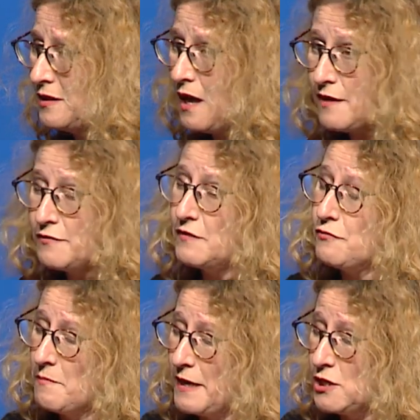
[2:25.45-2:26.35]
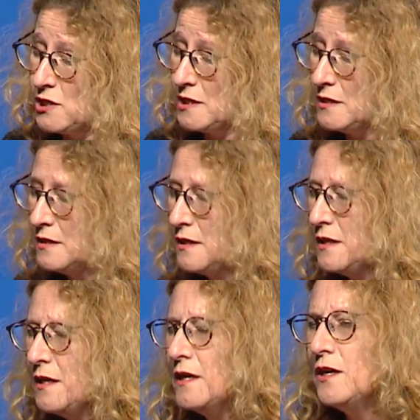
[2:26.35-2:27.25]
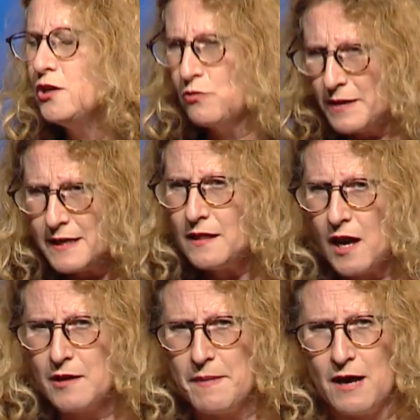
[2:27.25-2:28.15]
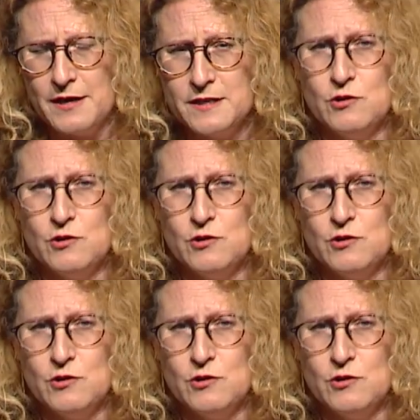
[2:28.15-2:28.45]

a lot of information, you read a lot about it,